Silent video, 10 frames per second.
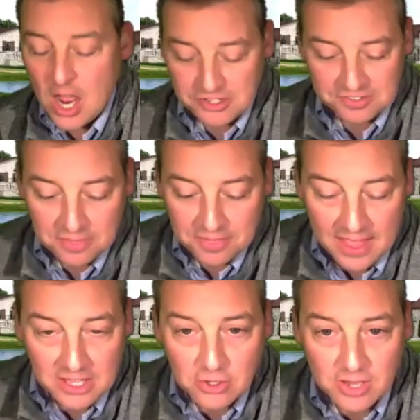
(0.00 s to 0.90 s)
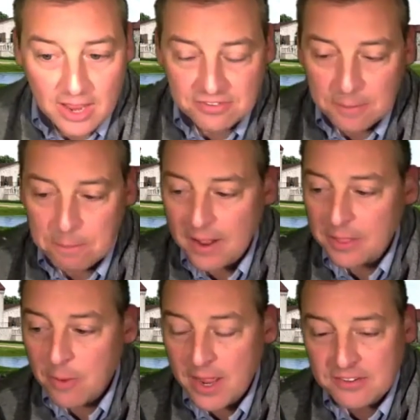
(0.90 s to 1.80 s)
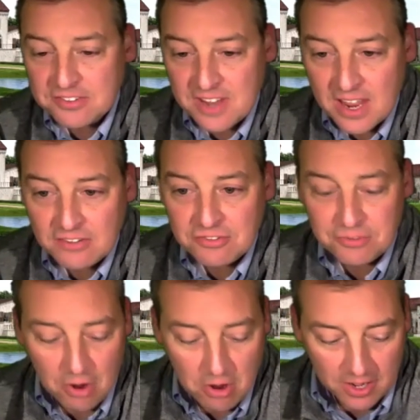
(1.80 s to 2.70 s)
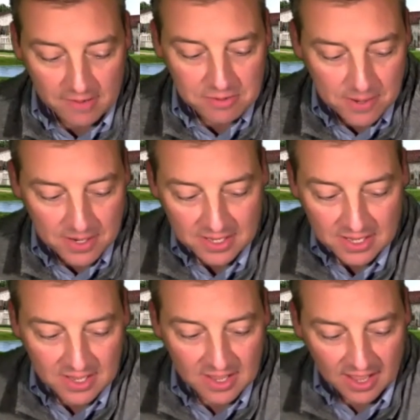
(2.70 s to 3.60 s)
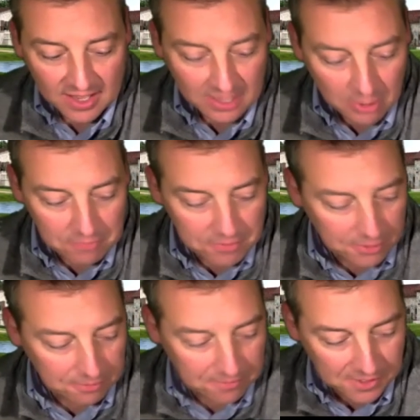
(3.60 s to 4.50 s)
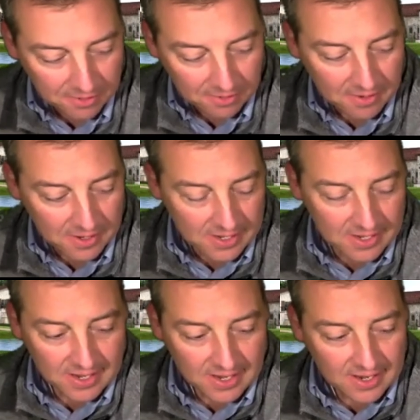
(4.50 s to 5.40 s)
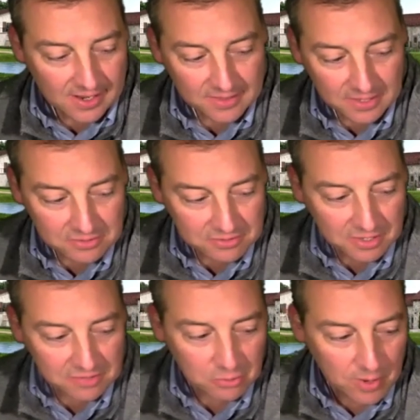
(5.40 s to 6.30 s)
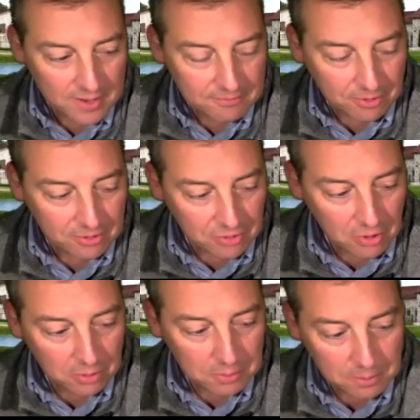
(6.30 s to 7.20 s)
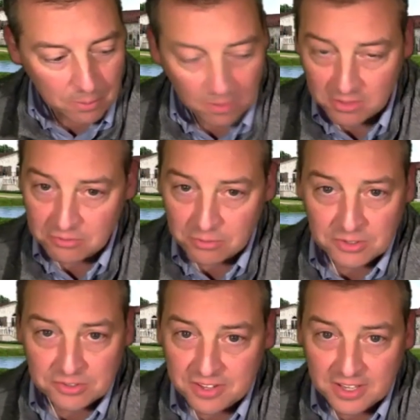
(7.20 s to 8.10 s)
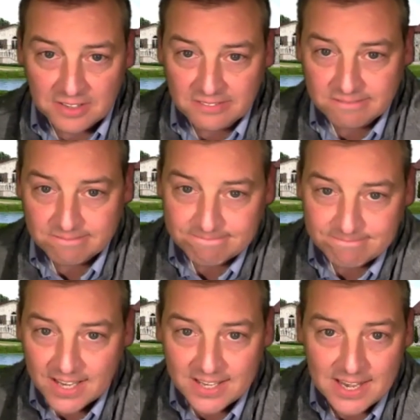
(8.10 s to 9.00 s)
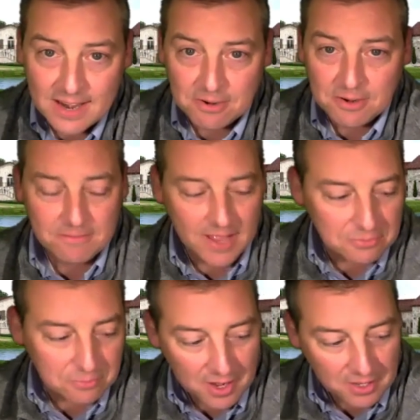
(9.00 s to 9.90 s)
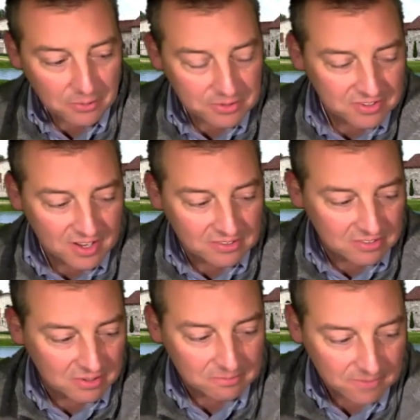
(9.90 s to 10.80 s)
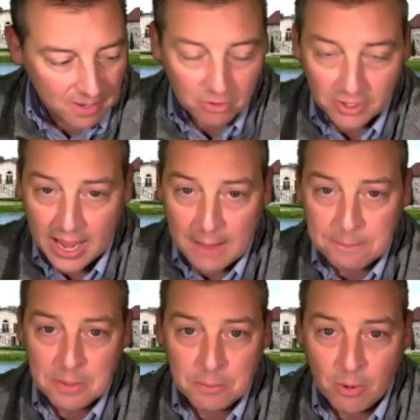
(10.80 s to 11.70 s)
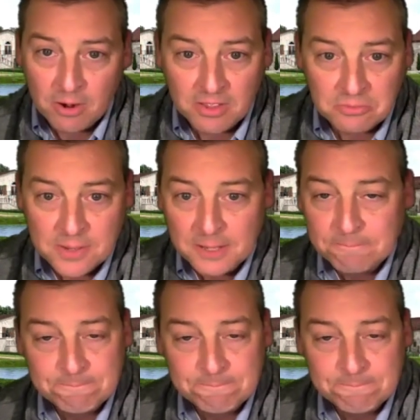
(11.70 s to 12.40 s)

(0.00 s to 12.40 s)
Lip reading: just a thank you, guys. And by the way, stay strong, everybody, and get over your fear. There's a way for us all to be part of this real estate endeavor, as Ryan always says. So I'm really happy to be part of this, man.